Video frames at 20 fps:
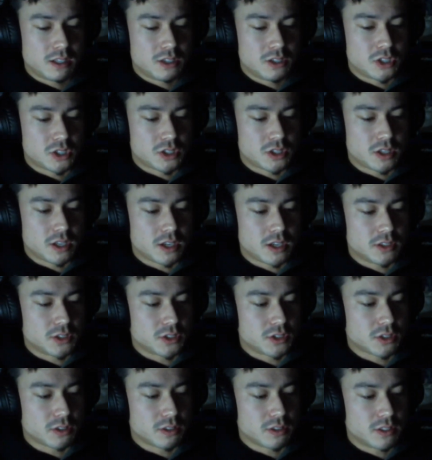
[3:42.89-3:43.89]
just the
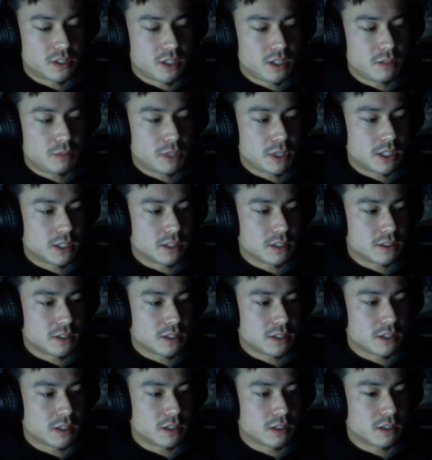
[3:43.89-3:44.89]
uncertainty, because
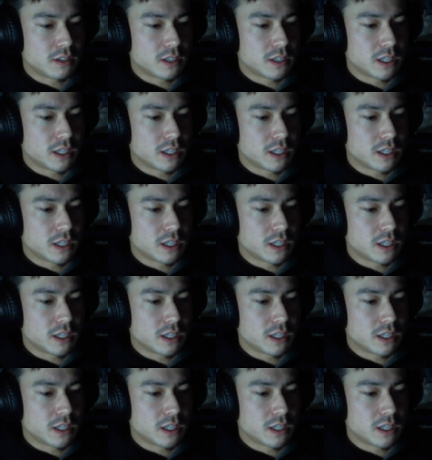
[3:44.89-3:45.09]
uh,